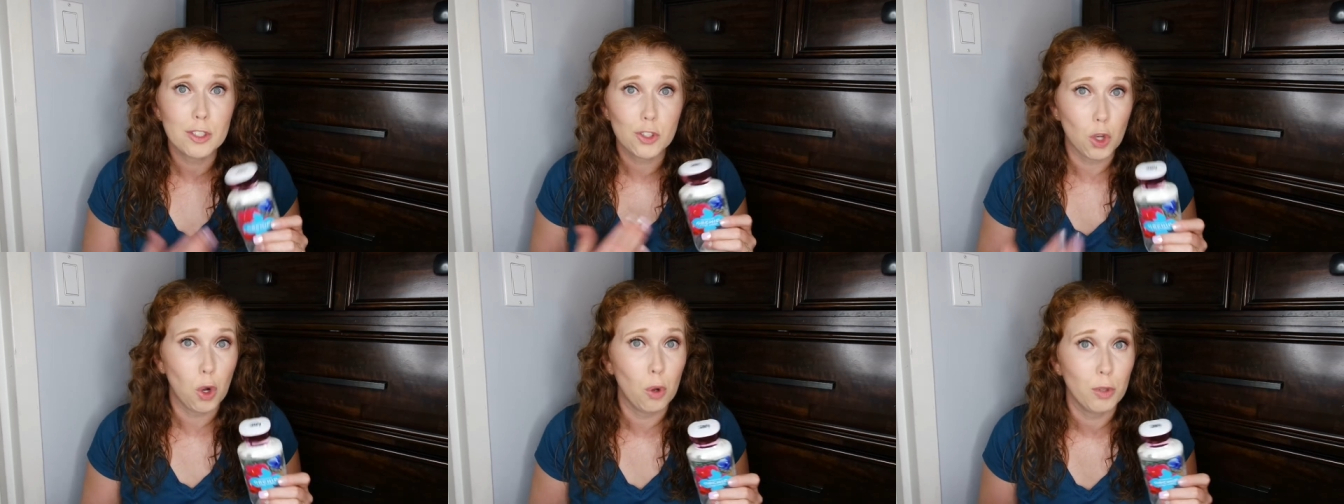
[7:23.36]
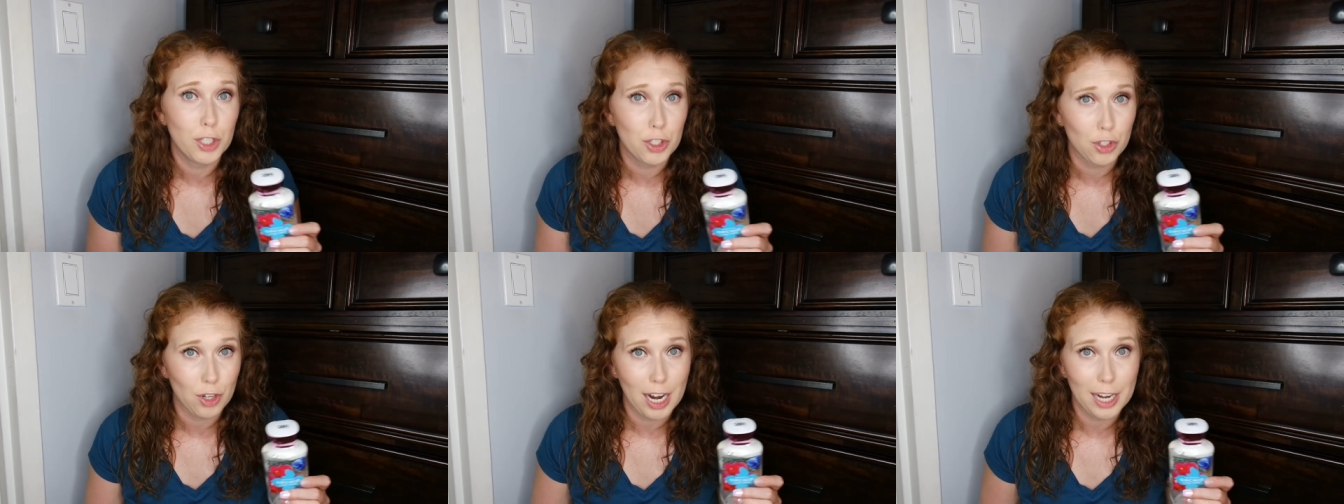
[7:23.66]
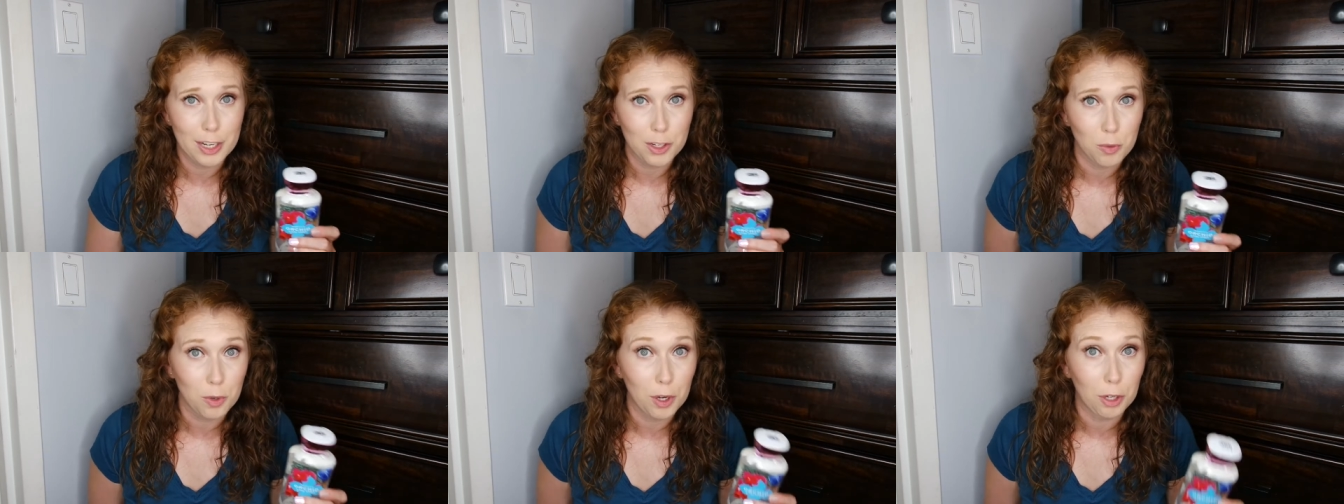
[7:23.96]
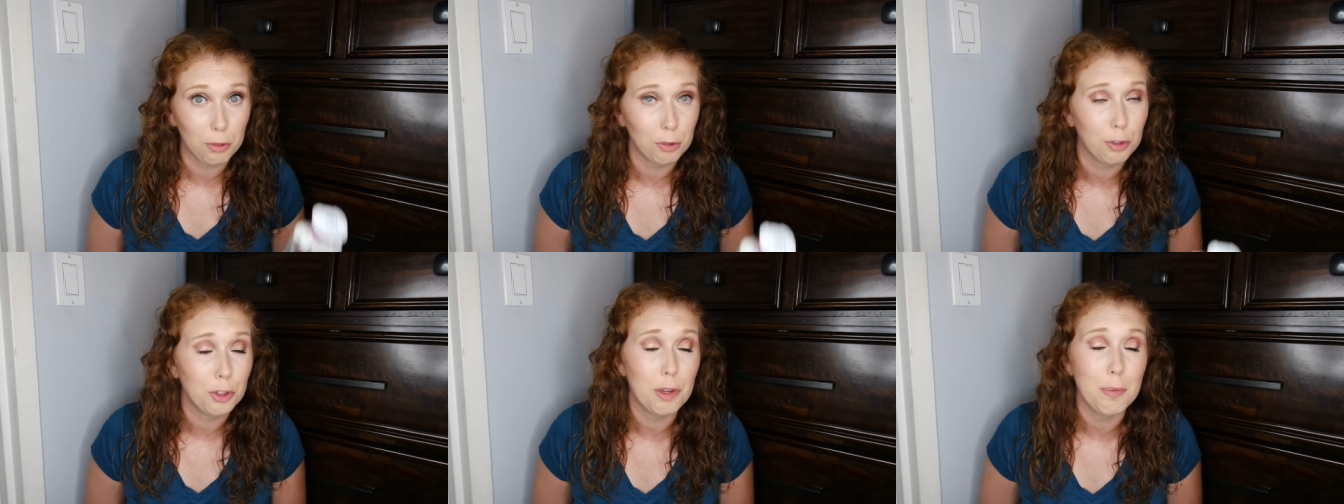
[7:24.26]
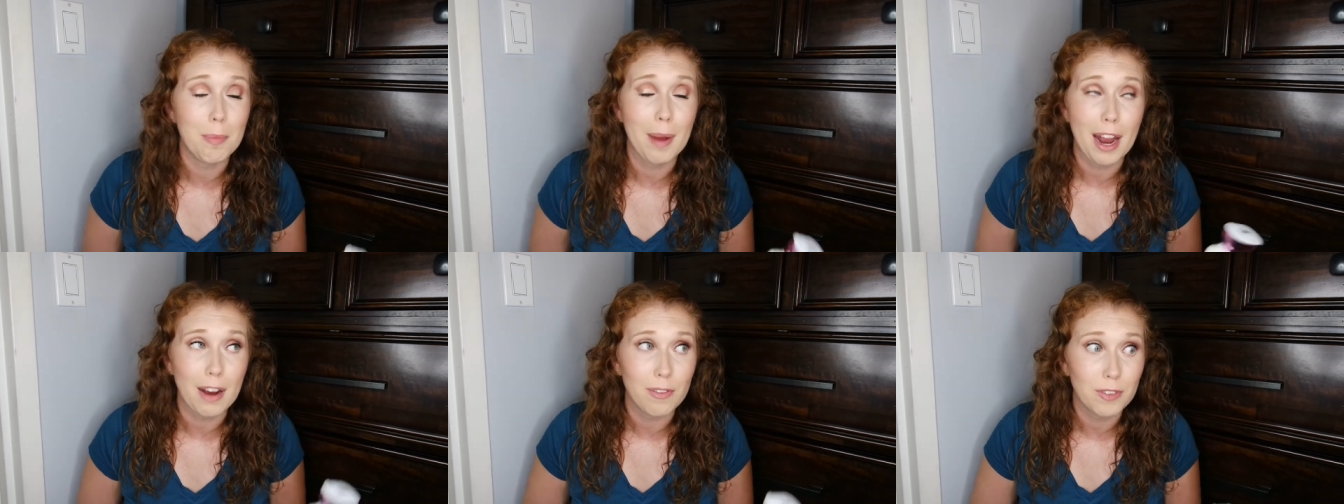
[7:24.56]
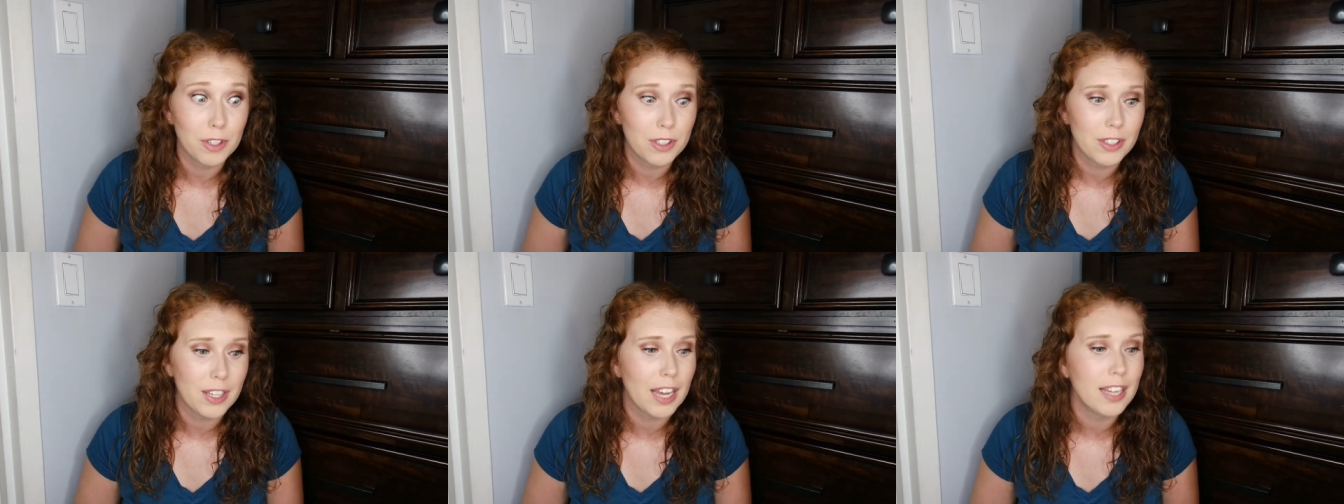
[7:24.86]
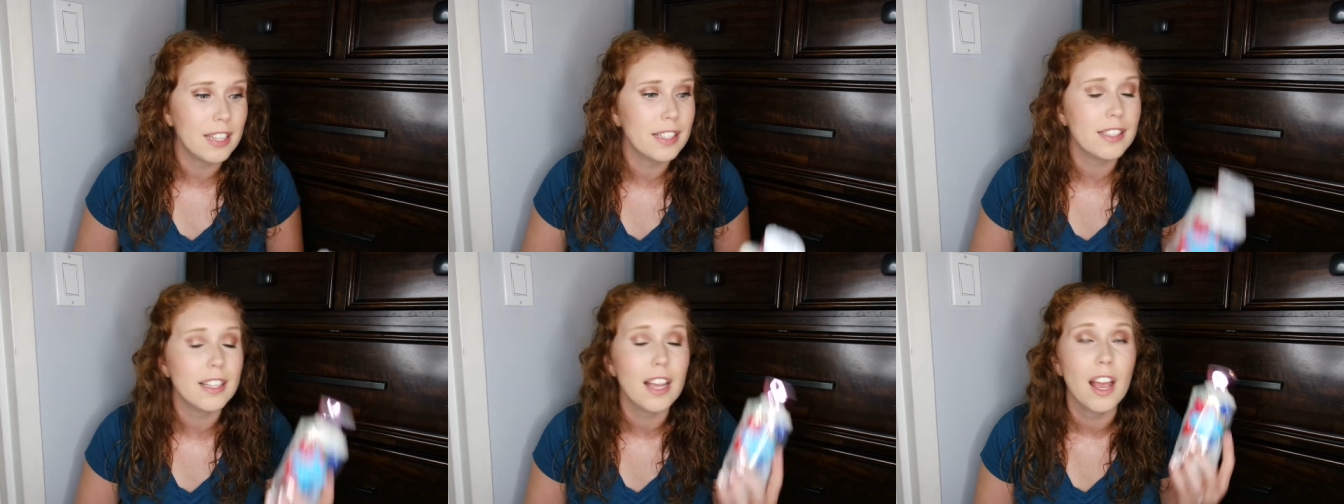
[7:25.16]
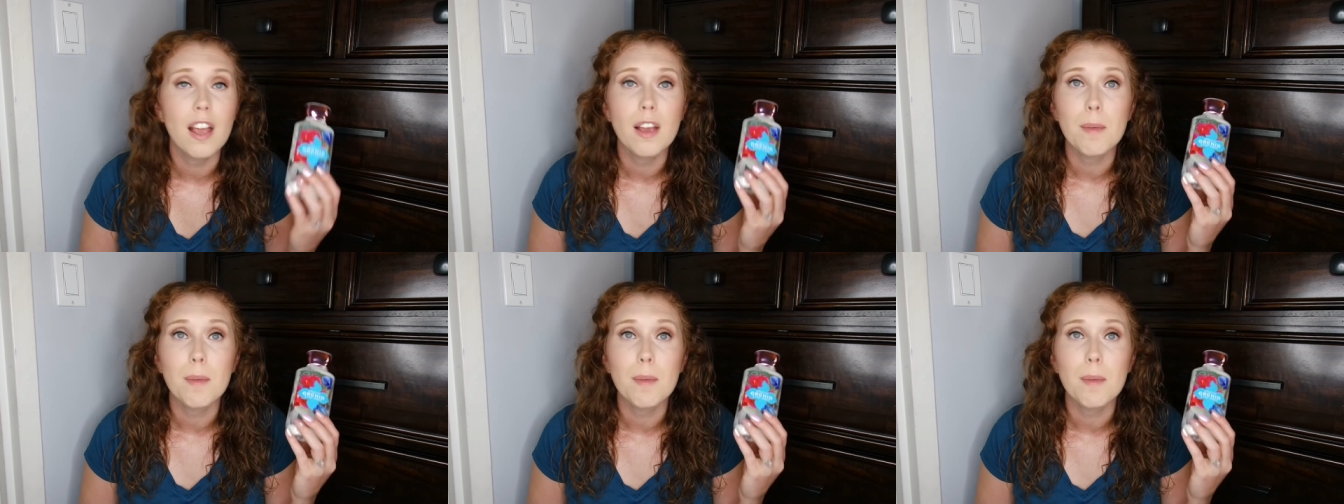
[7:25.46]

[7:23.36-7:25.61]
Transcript: slowly trying to work through them ever since.